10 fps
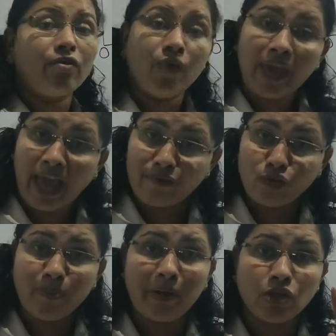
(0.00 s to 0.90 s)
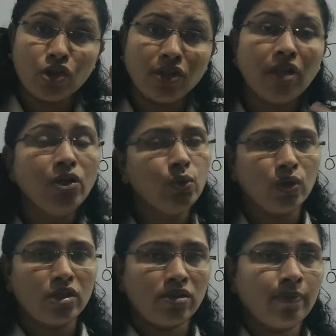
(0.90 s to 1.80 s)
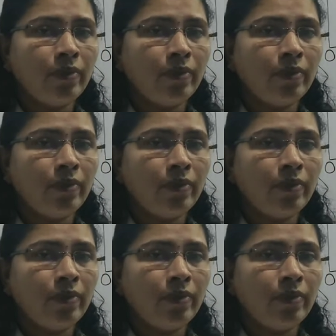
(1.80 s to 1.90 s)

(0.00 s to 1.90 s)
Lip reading: and we have to mention the unit.